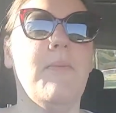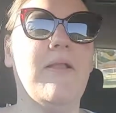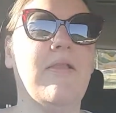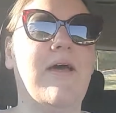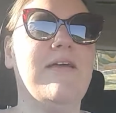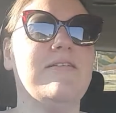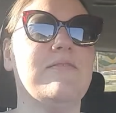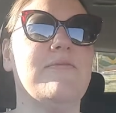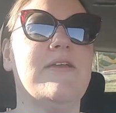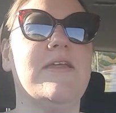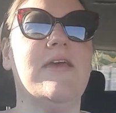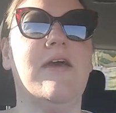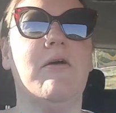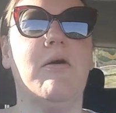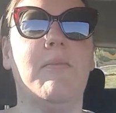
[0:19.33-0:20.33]
my last
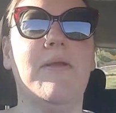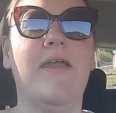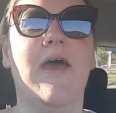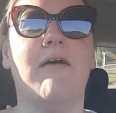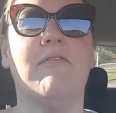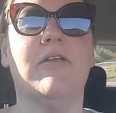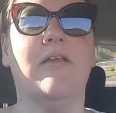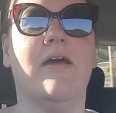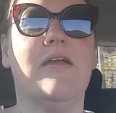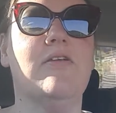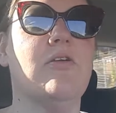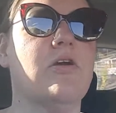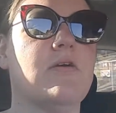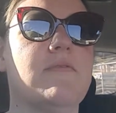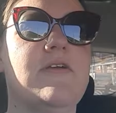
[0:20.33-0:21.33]
video, I've been having like
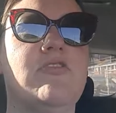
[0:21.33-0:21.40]
nerve